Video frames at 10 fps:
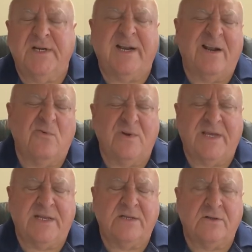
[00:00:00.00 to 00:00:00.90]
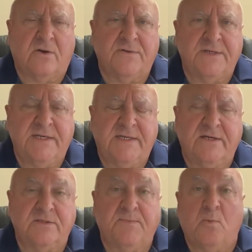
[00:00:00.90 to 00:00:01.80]
And I don't want to get into all the
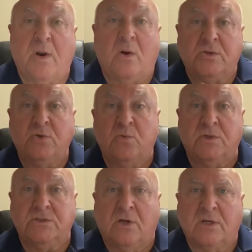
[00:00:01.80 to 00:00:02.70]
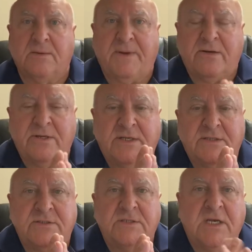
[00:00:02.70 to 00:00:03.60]
details, but what I do want to talk about is